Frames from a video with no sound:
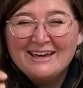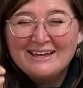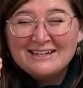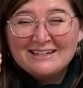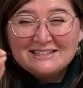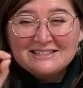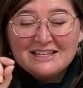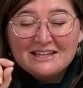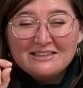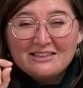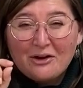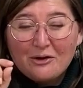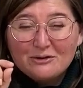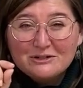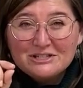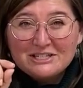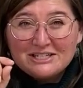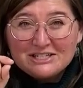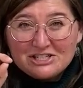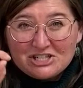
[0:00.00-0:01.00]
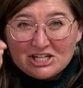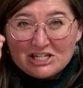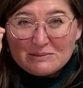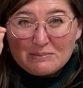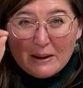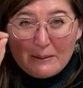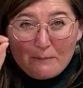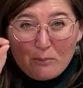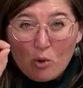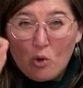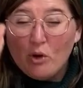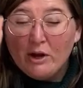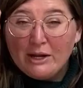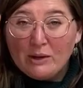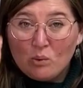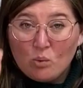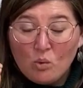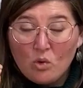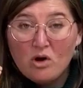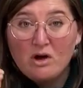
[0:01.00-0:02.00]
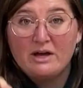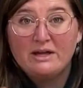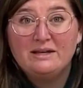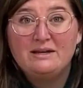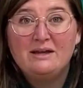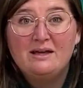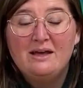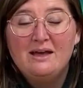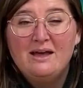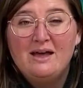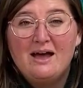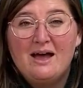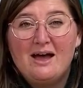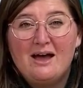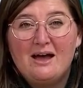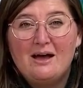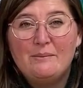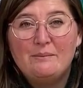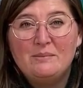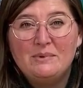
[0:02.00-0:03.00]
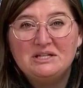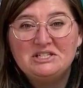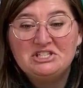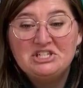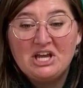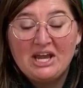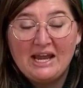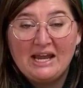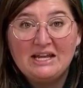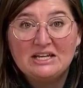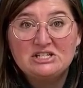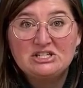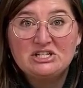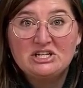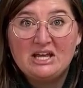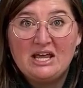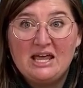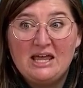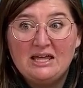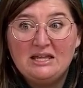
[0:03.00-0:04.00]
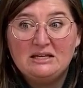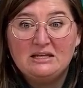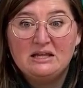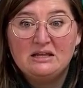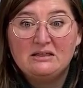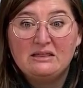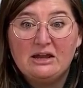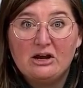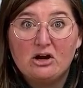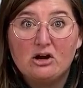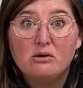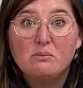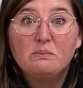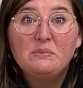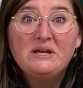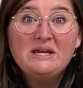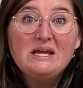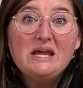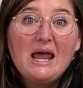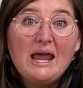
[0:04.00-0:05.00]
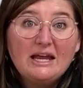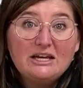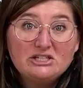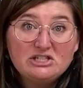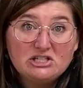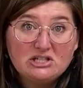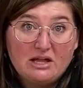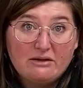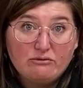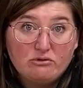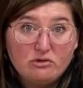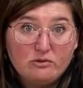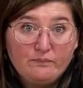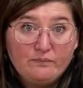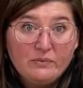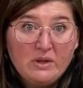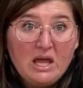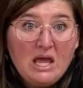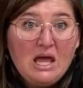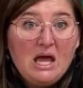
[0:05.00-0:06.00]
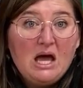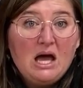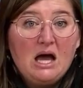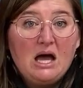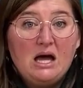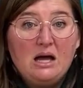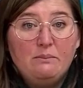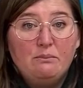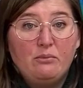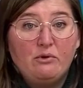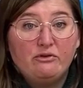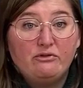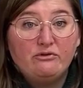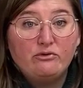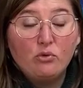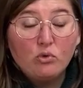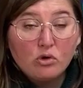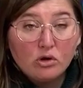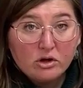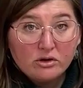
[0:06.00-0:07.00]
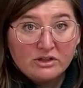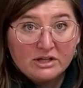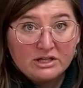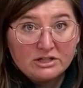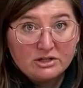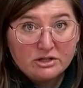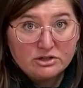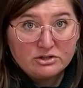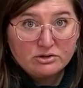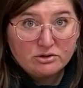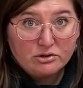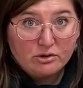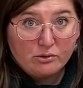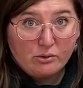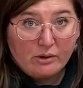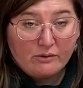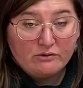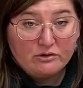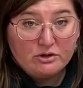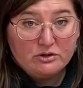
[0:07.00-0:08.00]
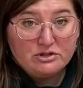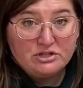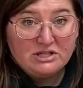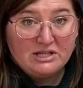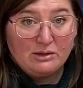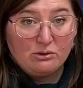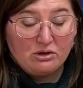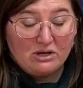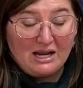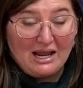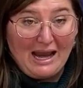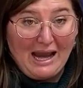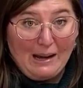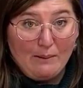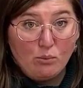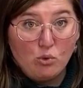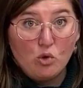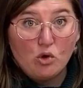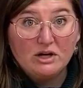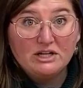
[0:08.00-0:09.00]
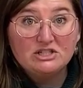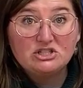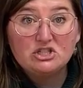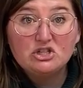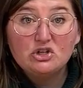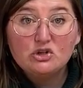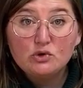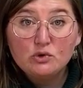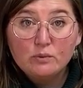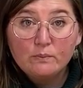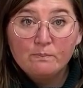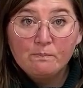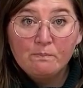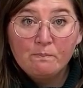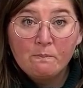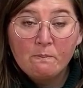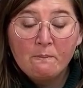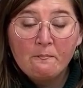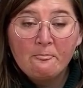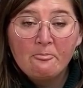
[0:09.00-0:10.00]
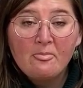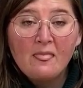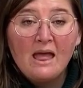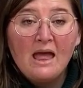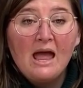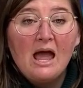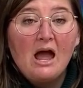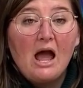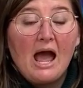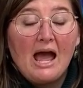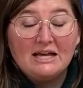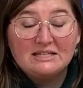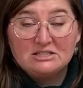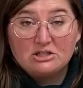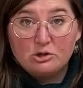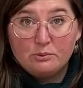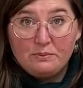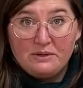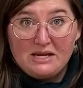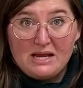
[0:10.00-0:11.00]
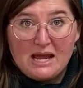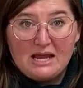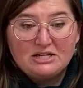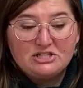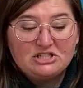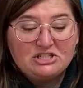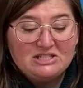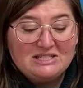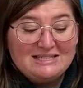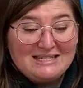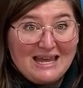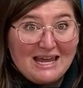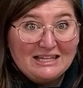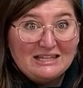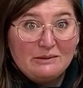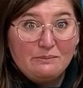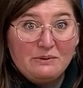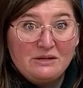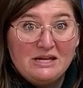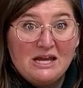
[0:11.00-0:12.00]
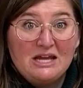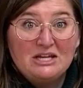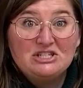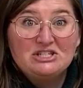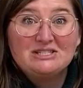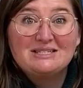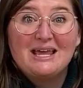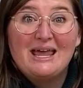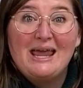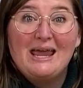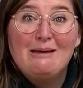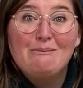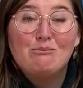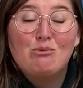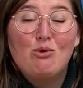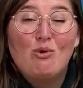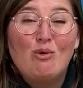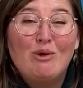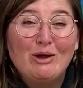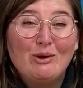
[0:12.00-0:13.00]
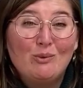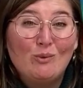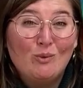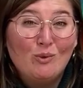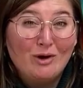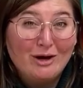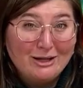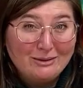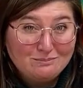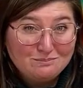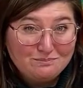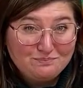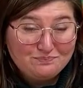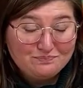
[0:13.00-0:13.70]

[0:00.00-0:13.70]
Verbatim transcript: it is, the ocean has changed by 0.1 um, change in their pH level. Um, before the Industrial Revolution, they were at 8.2. As their pH today, the pH is 8.1.